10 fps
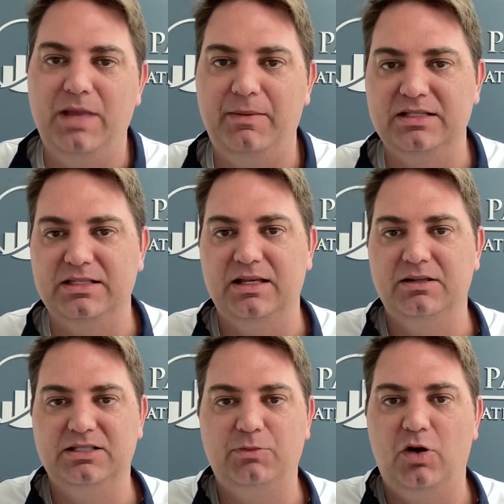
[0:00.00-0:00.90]
Maybe it's
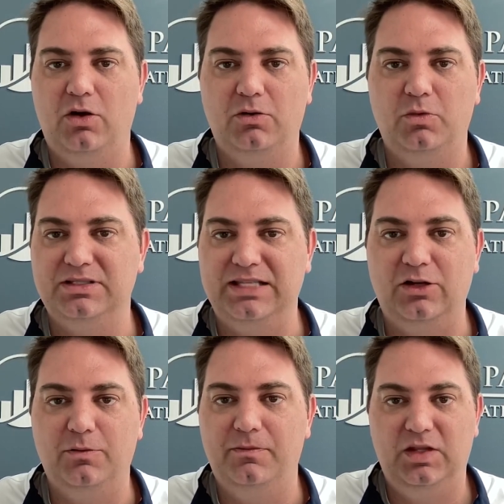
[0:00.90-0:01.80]
a small
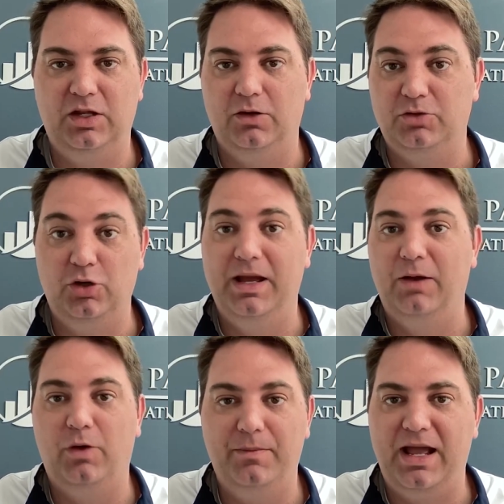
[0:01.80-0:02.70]
single, 2-bed,
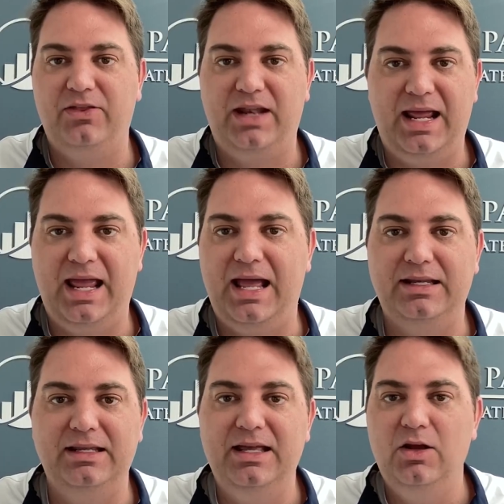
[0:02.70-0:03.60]
1-bath that I
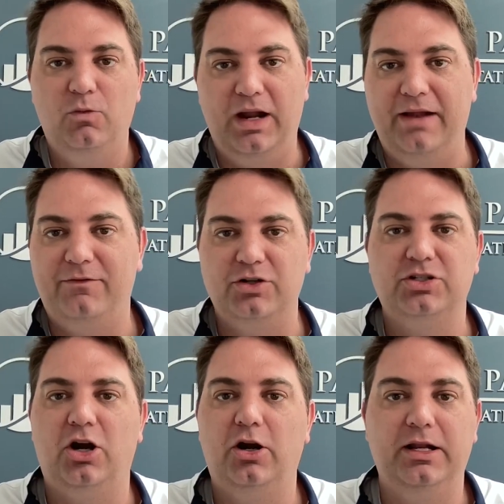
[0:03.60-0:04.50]
had when I first
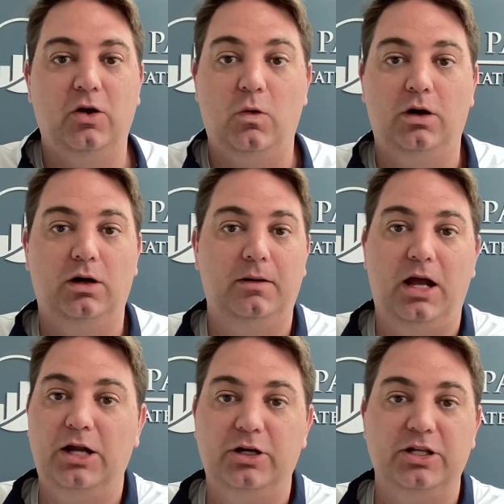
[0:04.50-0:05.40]
started, or
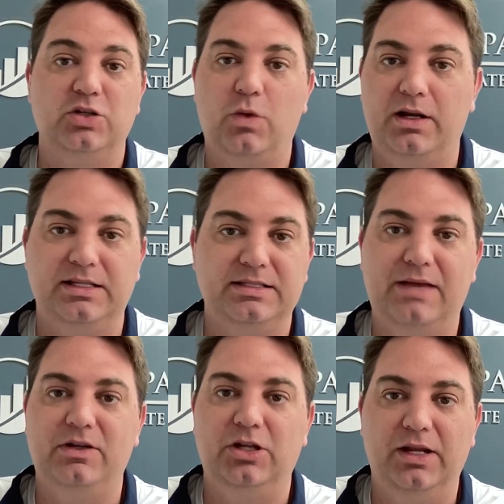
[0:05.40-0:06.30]

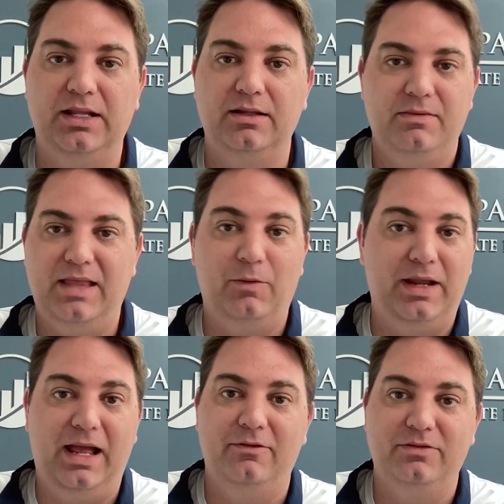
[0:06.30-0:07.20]
127 unit that we
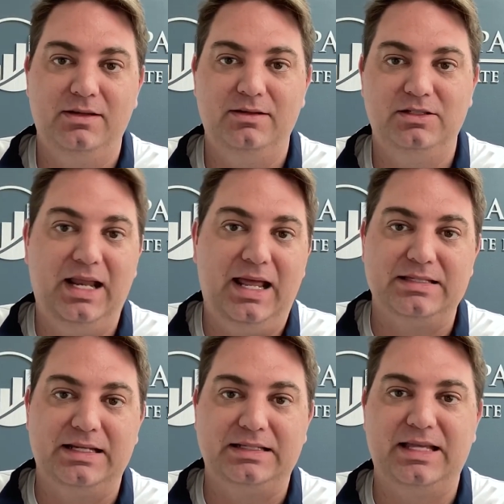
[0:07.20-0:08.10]
have today as
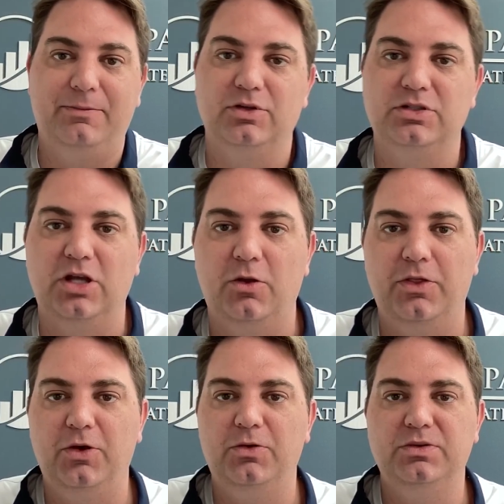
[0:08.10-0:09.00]
an example. So
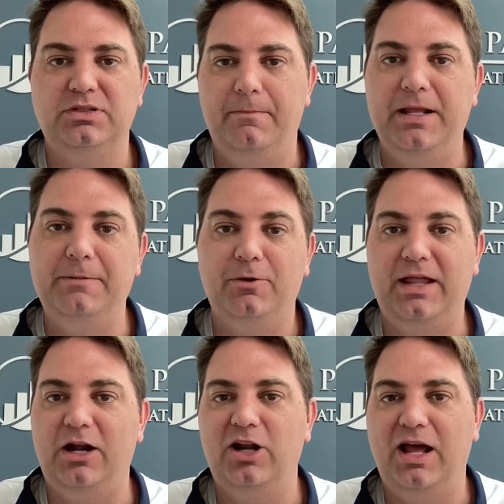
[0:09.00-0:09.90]
those people
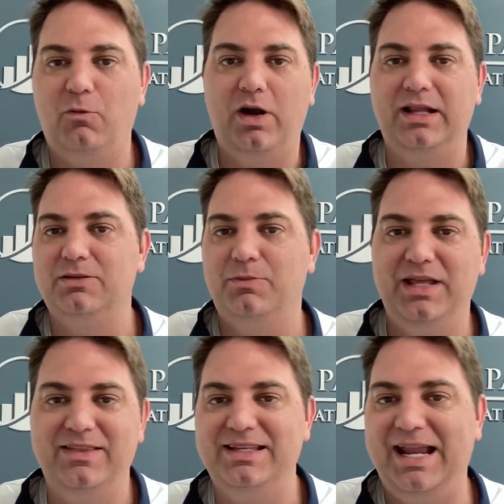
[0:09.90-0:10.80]
that are not wanting to be
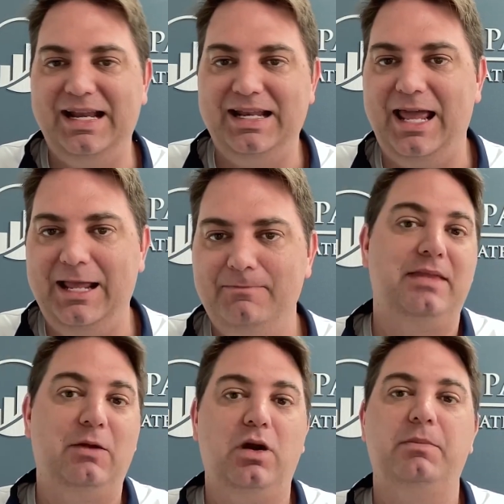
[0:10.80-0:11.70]
in the day-to-day,
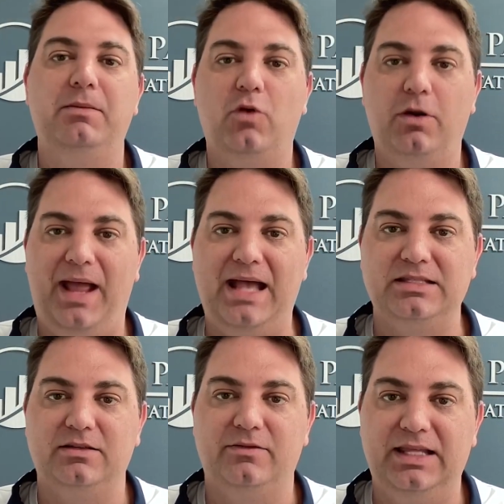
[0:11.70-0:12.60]
they want to be more
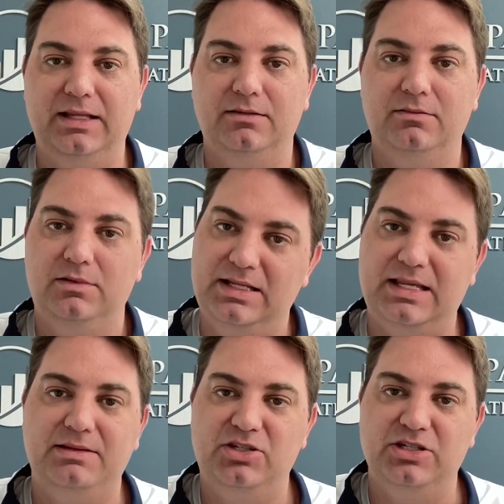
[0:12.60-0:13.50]
passive. Again, as
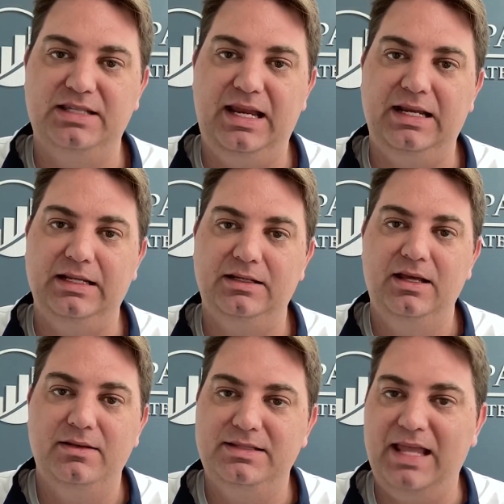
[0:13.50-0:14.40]
I just stated,
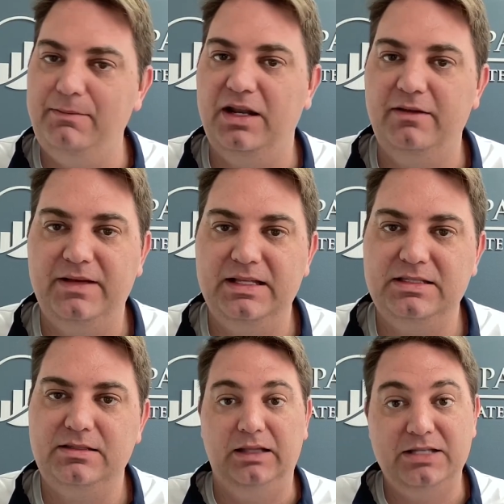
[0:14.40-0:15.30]
same
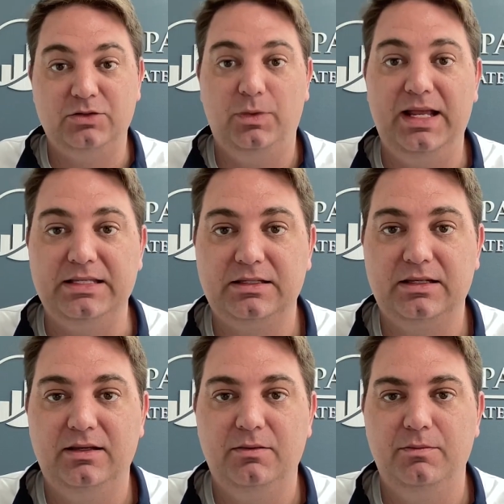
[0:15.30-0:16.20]
benefits, less
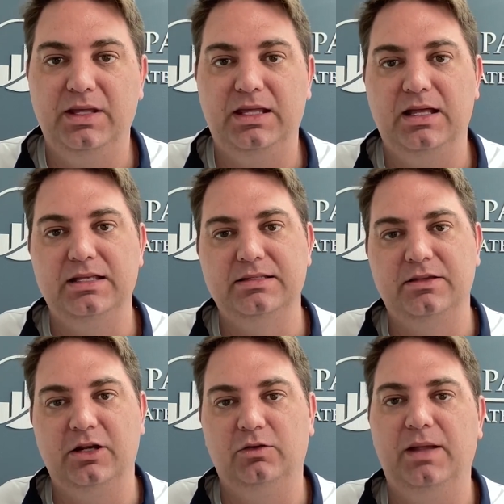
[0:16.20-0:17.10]
risk, because
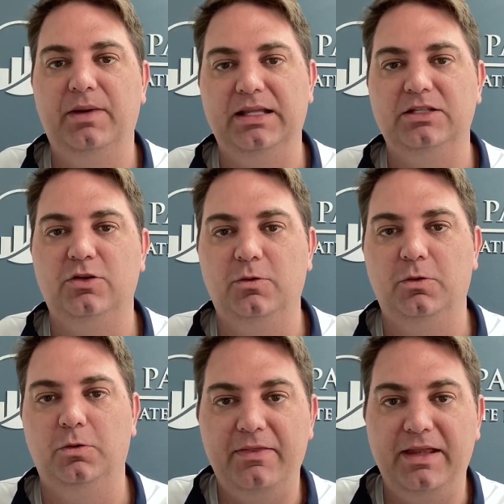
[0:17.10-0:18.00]
they're limited
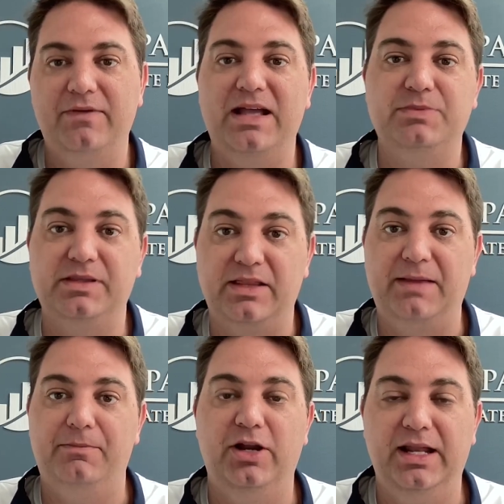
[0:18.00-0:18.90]
to the investment that they
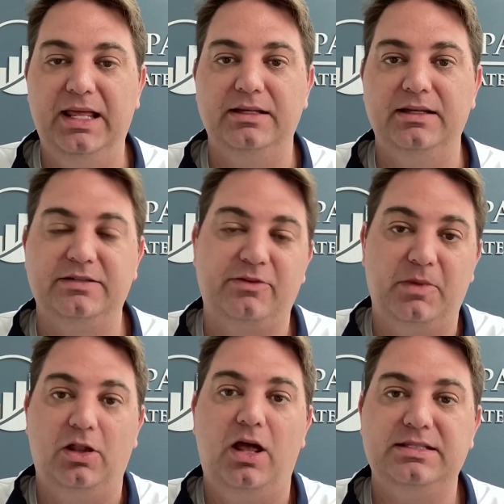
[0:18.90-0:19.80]
put in as from
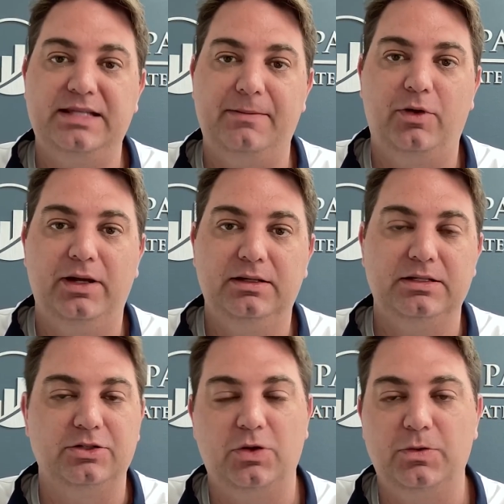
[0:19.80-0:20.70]
a loss standpoint, because
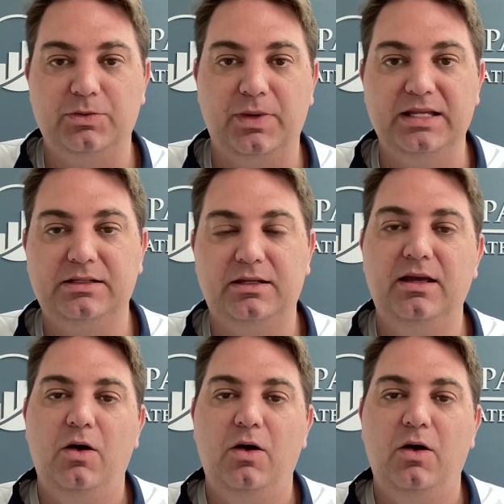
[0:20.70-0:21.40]
there's always risk.